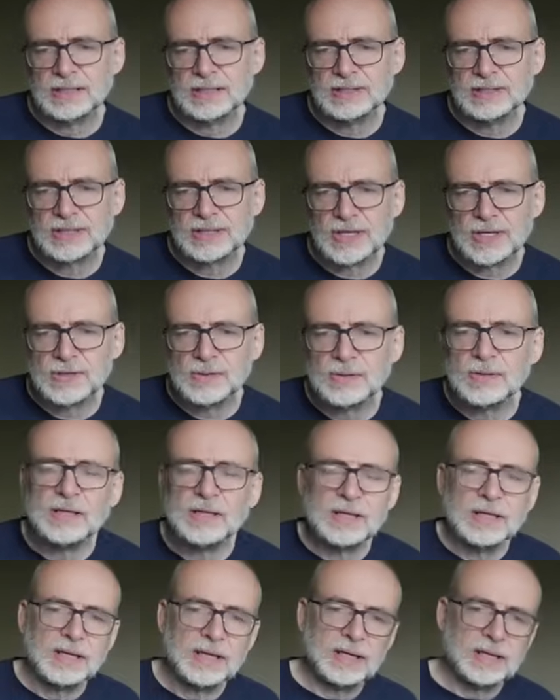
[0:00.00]
So
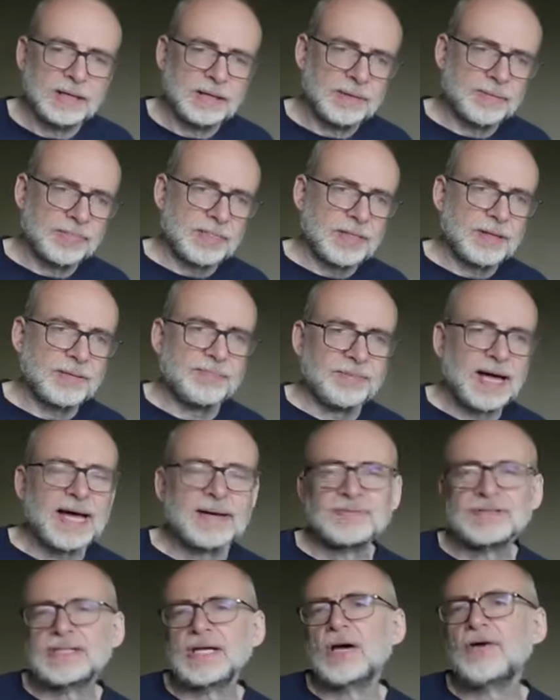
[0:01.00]

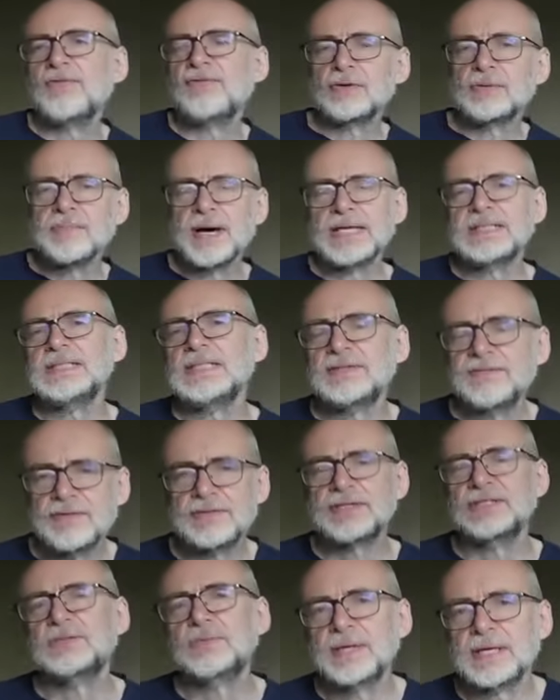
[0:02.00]
perhaps the overall message
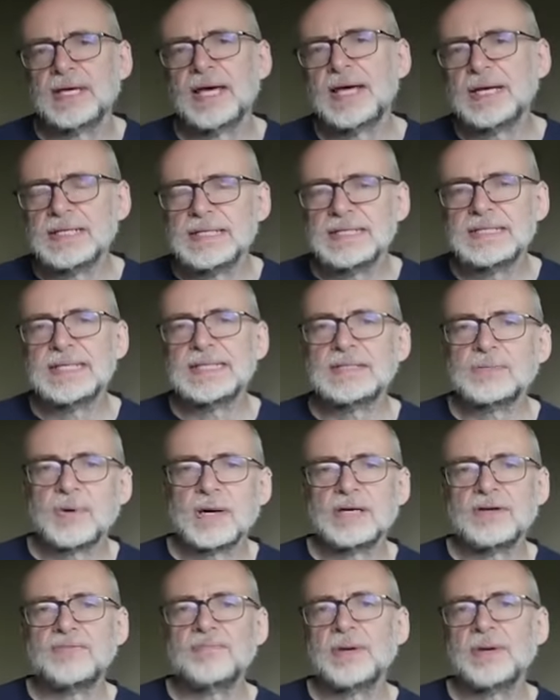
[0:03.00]
for this weekend is
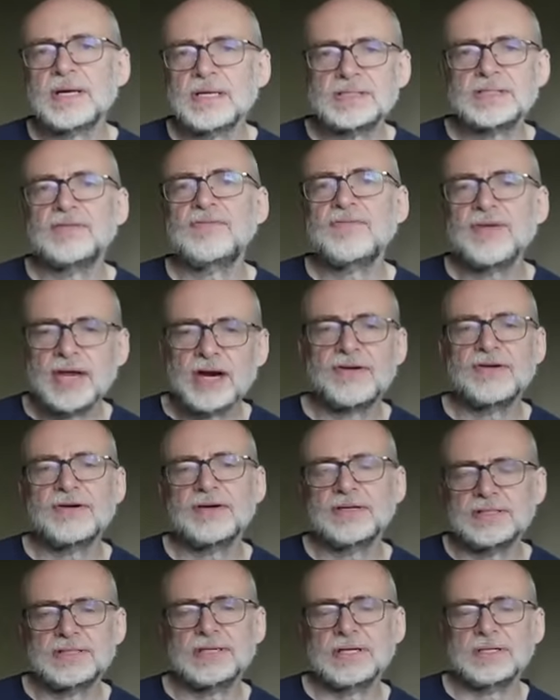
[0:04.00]
it's one of
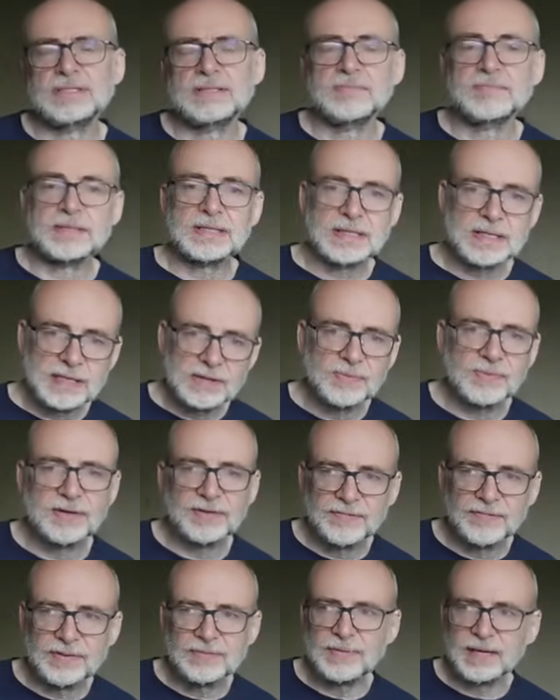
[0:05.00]
perseverance. You know, to begin
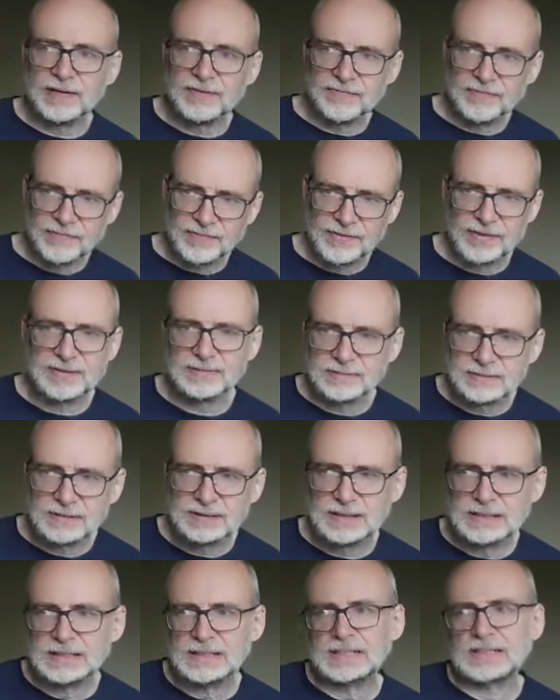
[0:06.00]
with, it might feel